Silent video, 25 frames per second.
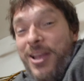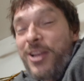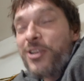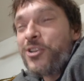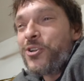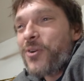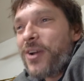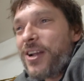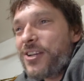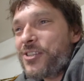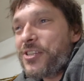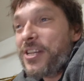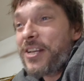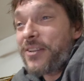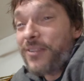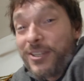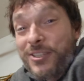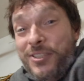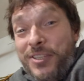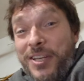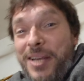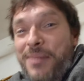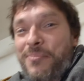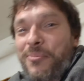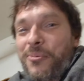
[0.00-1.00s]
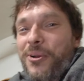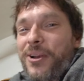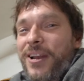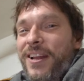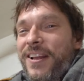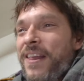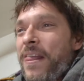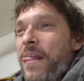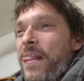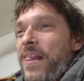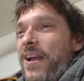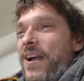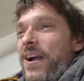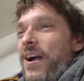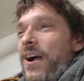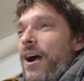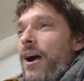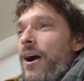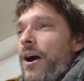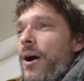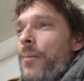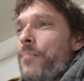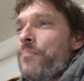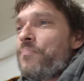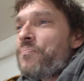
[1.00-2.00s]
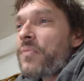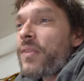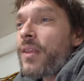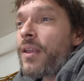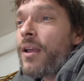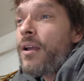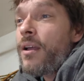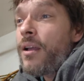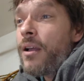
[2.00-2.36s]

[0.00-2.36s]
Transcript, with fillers: Interesting. Let's keep reading. Um,